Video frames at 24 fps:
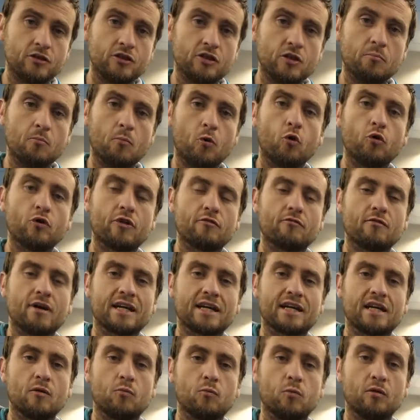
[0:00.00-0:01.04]
the more the
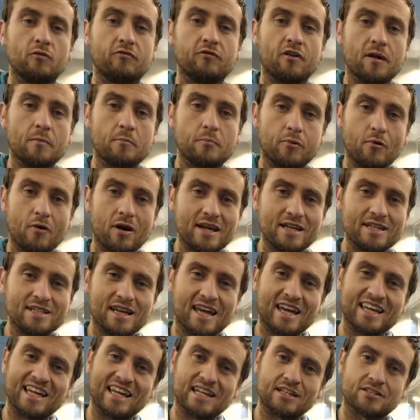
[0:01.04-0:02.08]
racket will vibrate
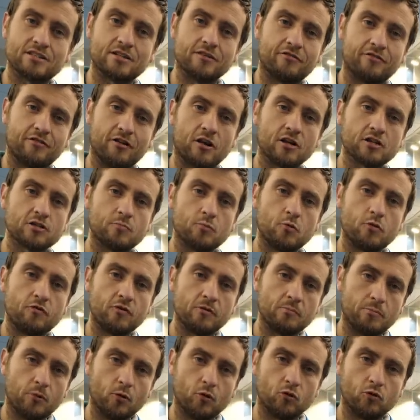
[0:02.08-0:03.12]
against a fast
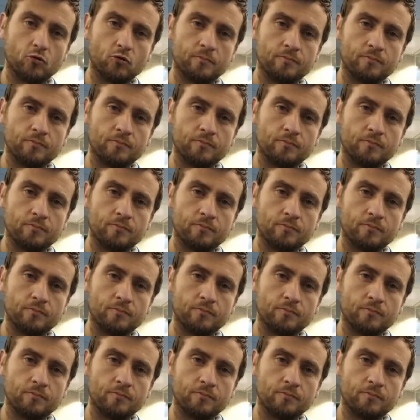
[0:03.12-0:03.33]
moving ball.